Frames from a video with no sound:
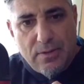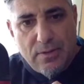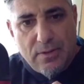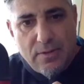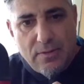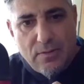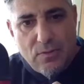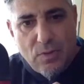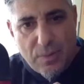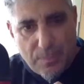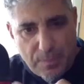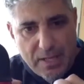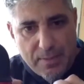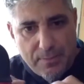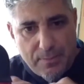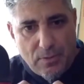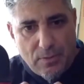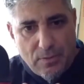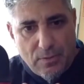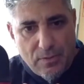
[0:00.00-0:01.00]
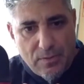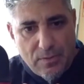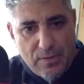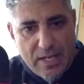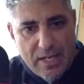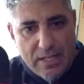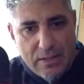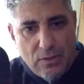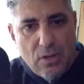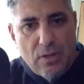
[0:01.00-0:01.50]
with people.
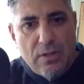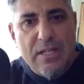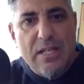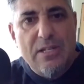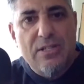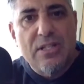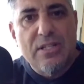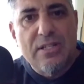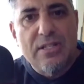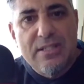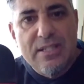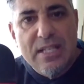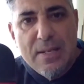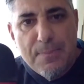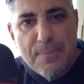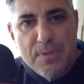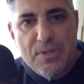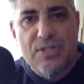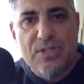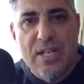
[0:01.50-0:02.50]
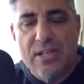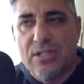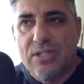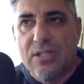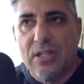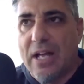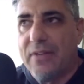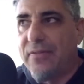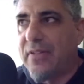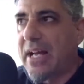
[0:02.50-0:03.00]
There's a deeper sense to
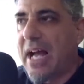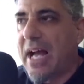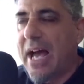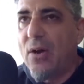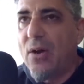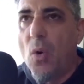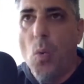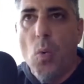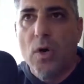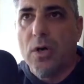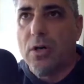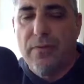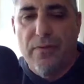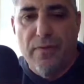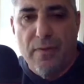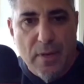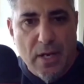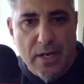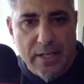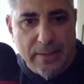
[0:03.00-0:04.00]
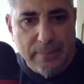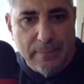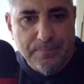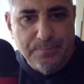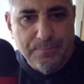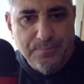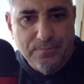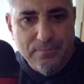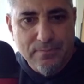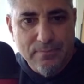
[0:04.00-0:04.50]
life. Like, I don't work for money,
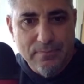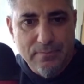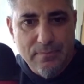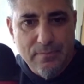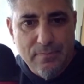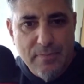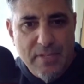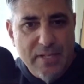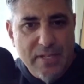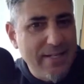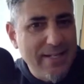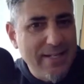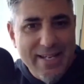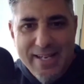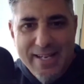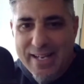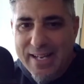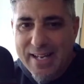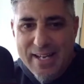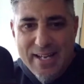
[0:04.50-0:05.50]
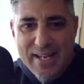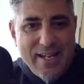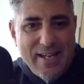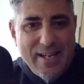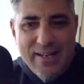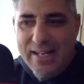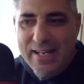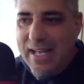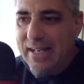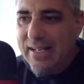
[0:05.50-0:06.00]
meaning,
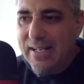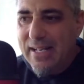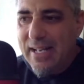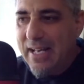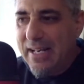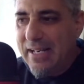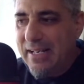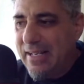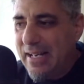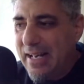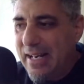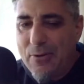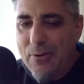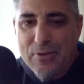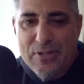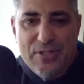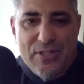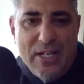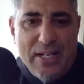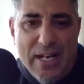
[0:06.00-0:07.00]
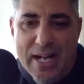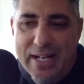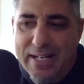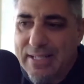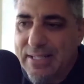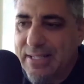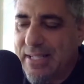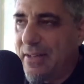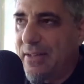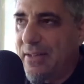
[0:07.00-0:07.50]
and I always say, and I
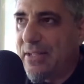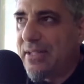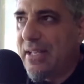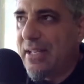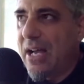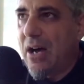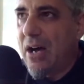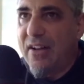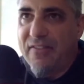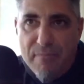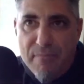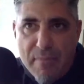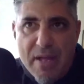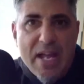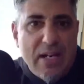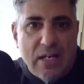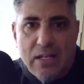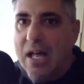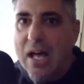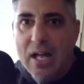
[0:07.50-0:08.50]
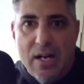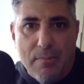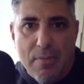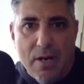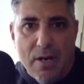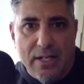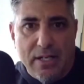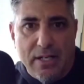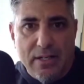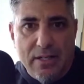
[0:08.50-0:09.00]
can say this now, I've made a lot of
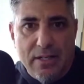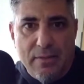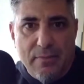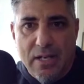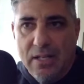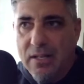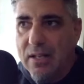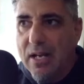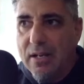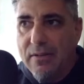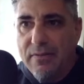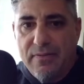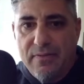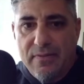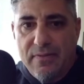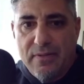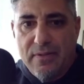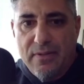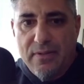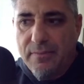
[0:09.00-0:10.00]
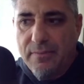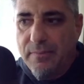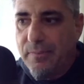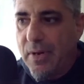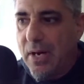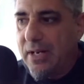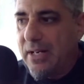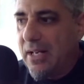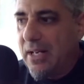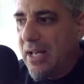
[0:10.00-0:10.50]
money in my life,
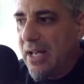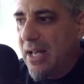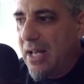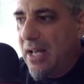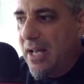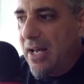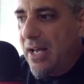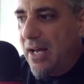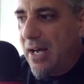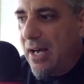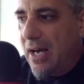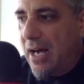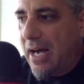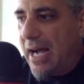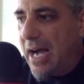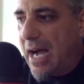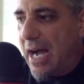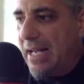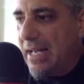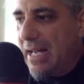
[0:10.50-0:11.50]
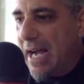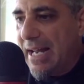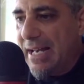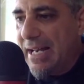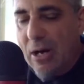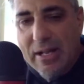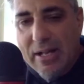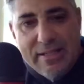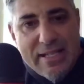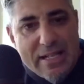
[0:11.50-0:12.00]
but I
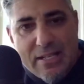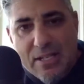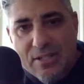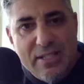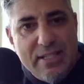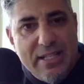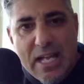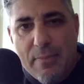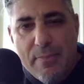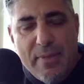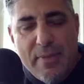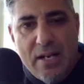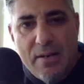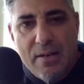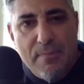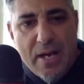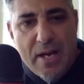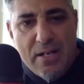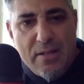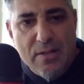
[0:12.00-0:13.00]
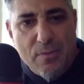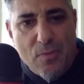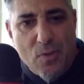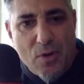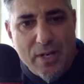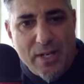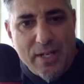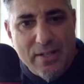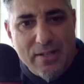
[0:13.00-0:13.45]
that doesn't get me out of bed in the morning.